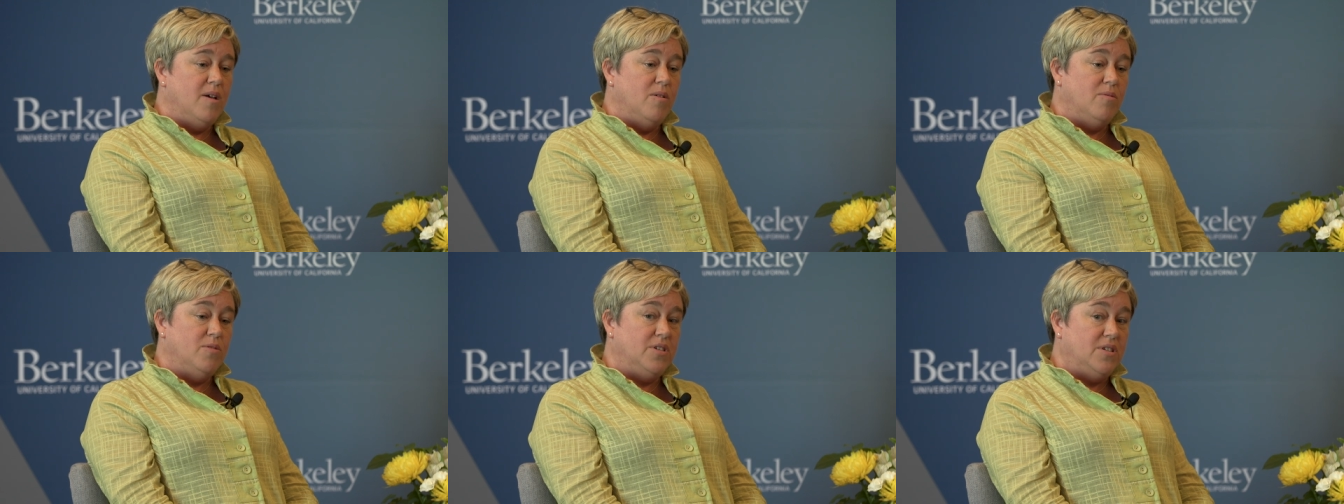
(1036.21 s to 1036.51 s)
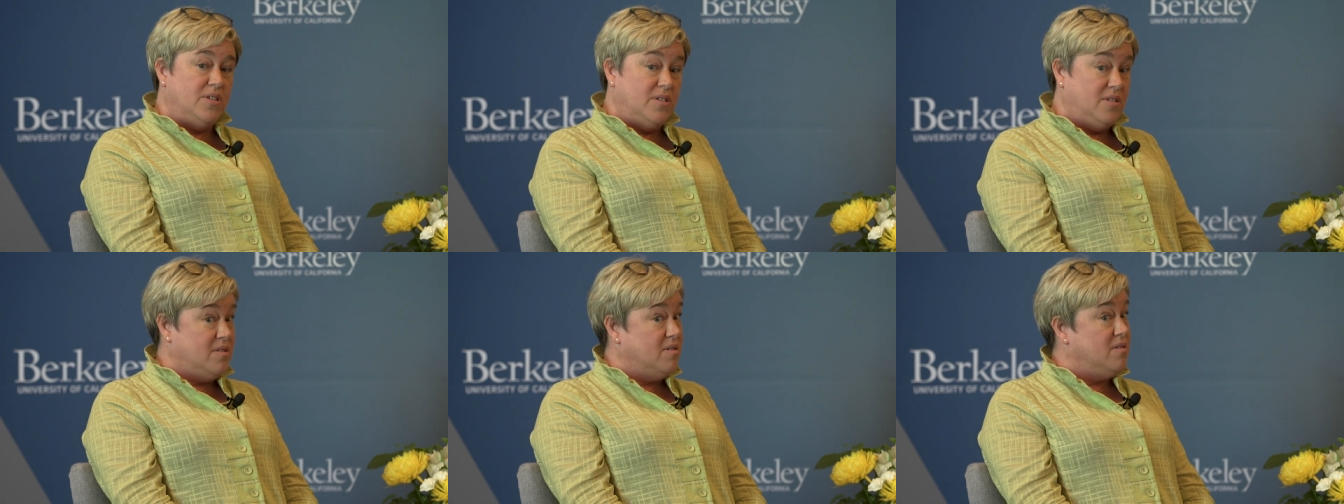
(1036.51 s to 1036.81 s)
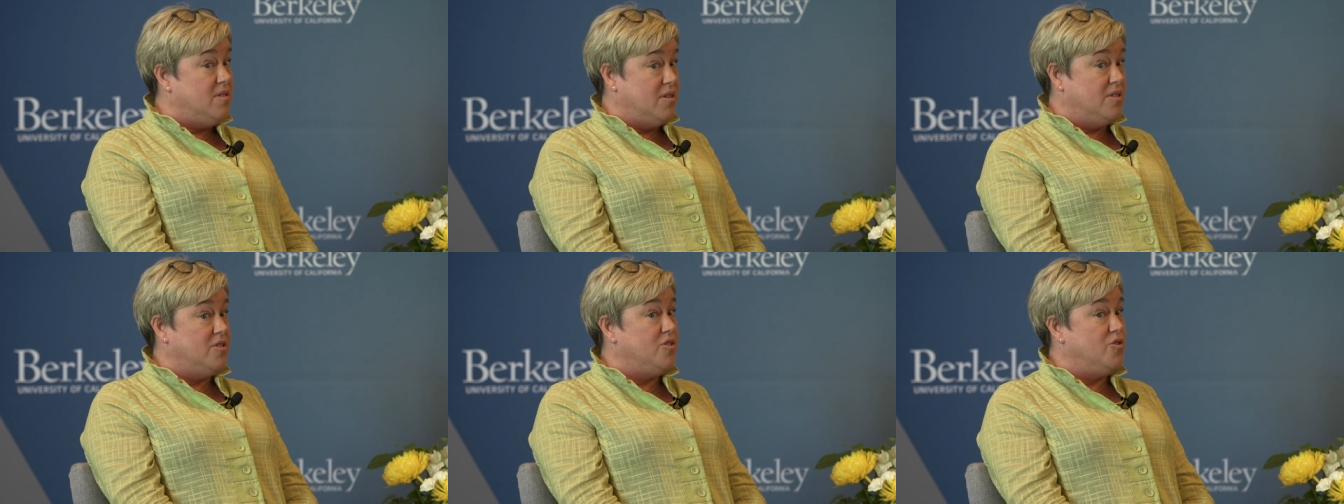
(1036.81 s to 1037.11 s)
which is
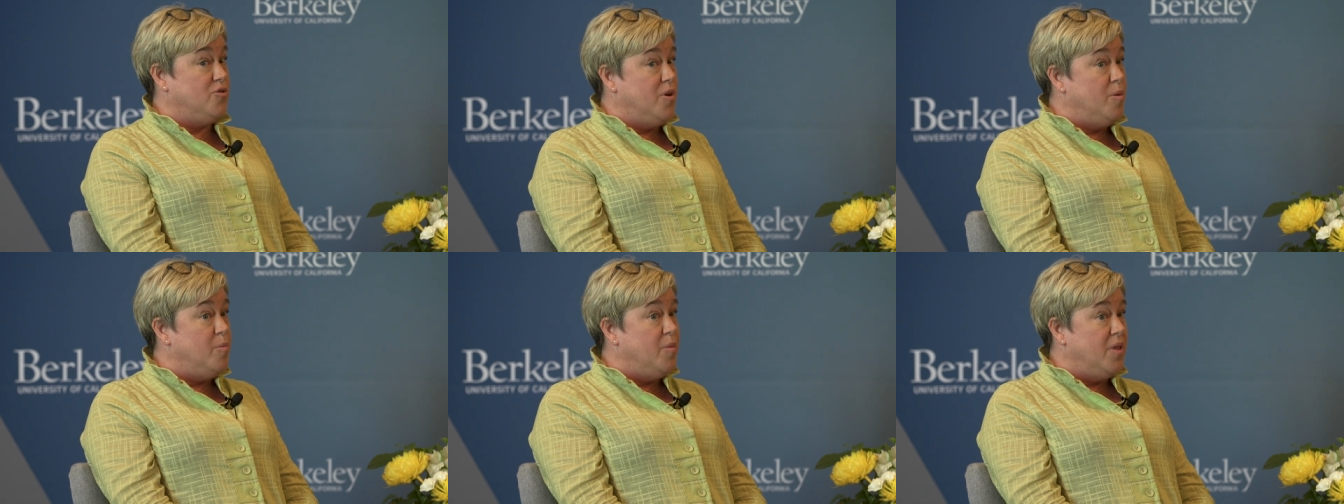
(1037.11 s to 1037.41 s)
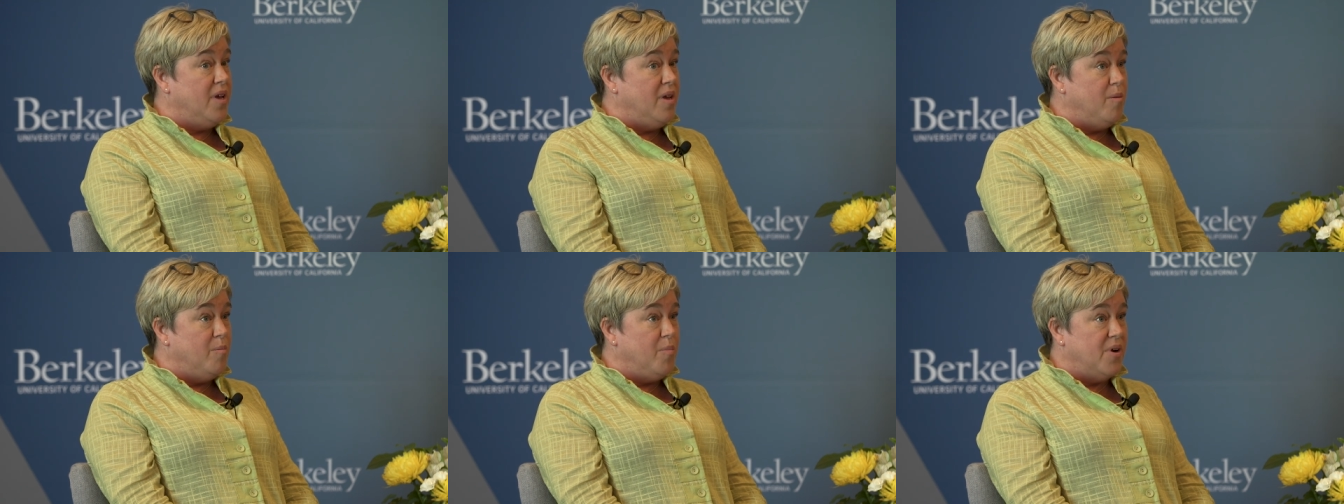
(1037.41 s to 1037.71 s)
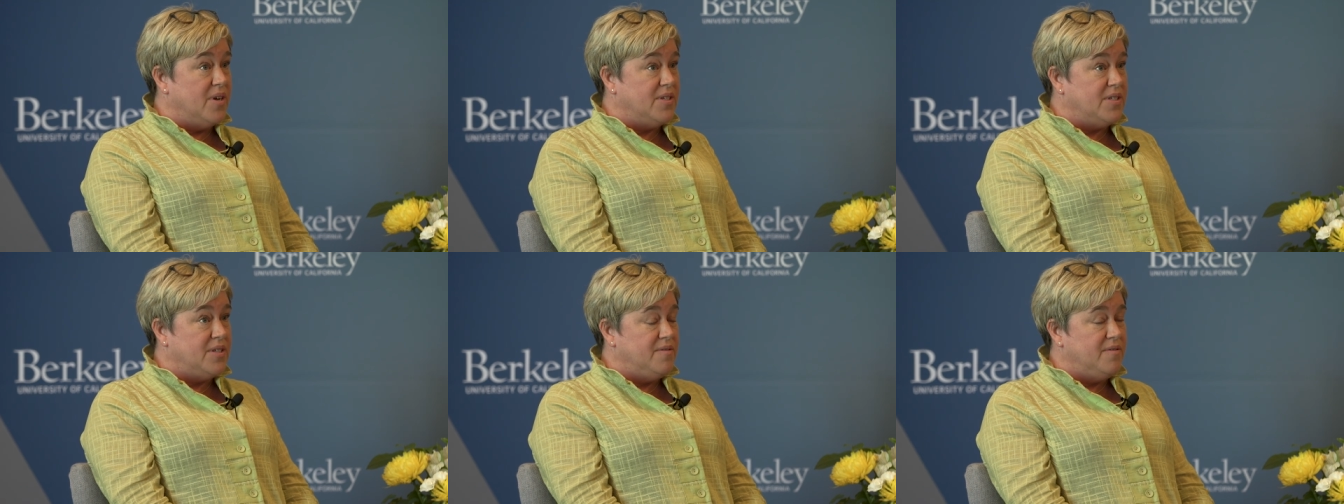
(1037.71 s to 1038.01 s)
extremely
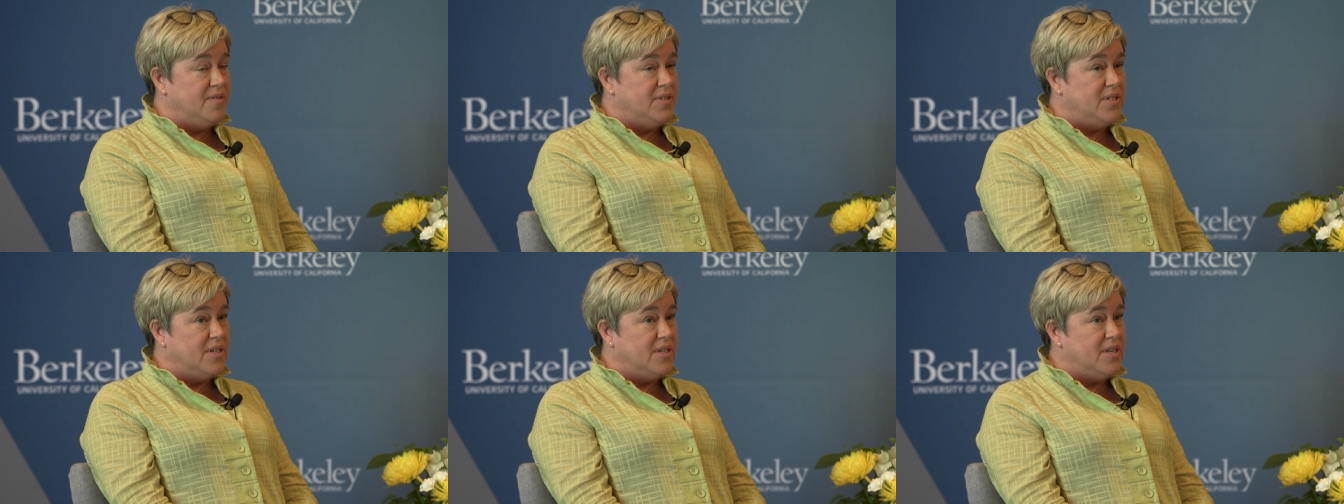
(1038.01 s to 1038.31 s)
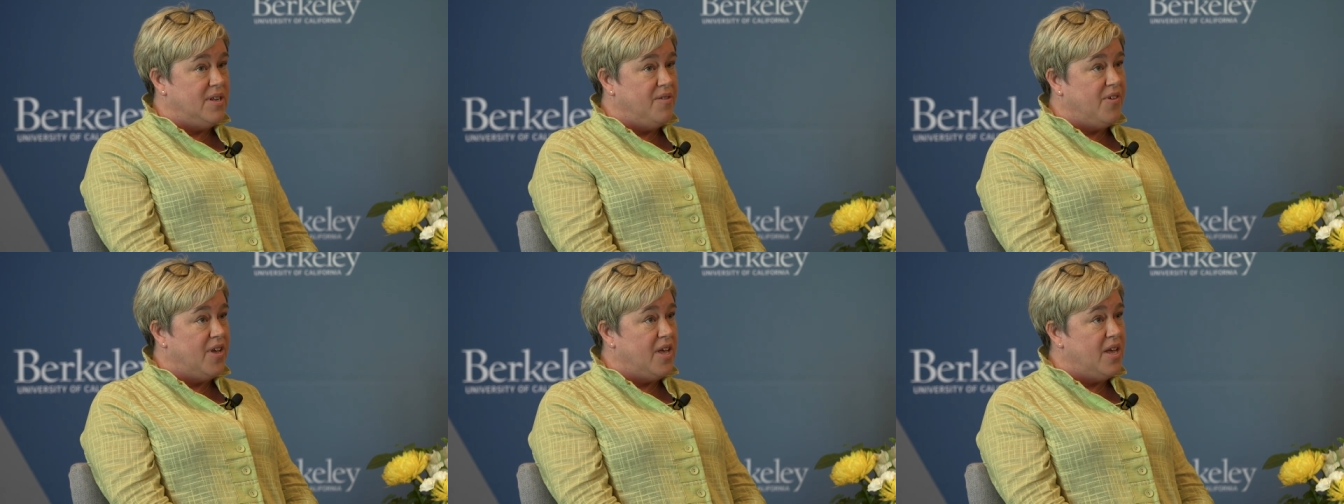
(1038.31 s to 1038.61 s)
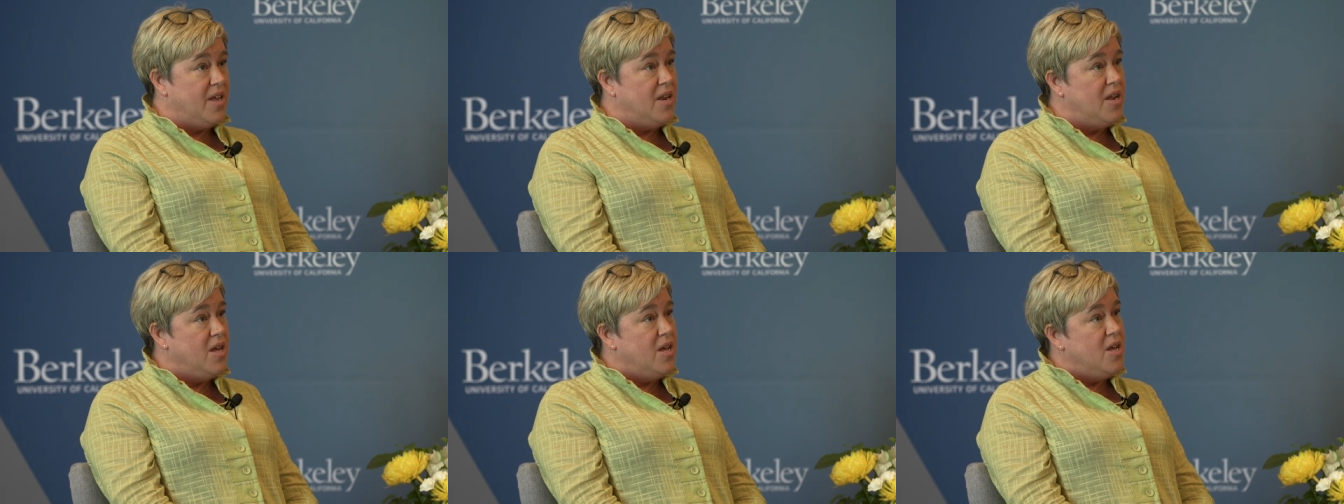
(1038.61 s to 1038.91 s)
impressive and
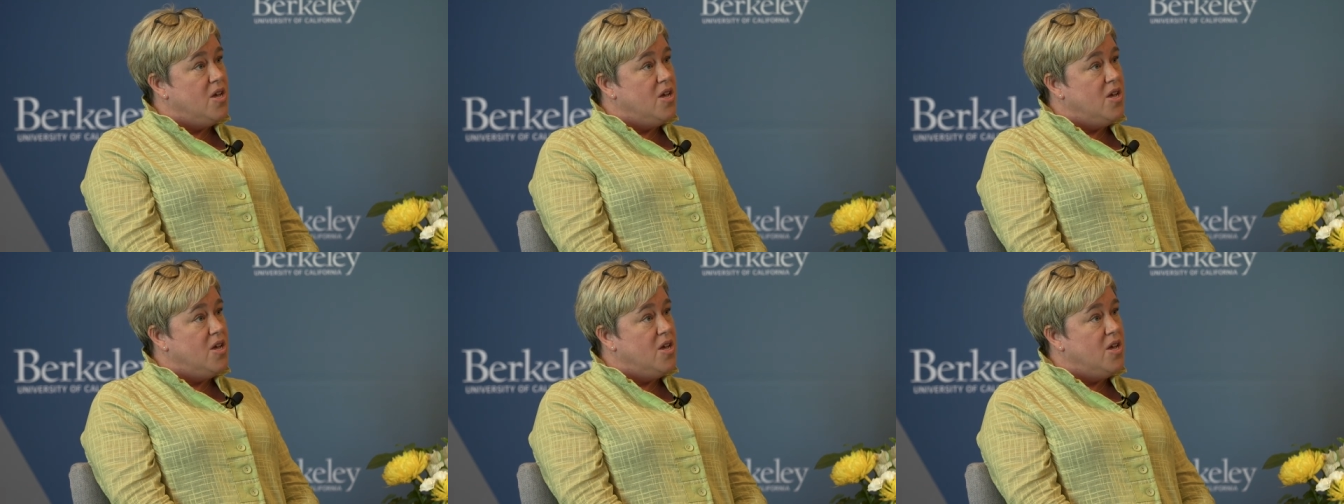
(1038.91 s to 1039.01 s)
significant.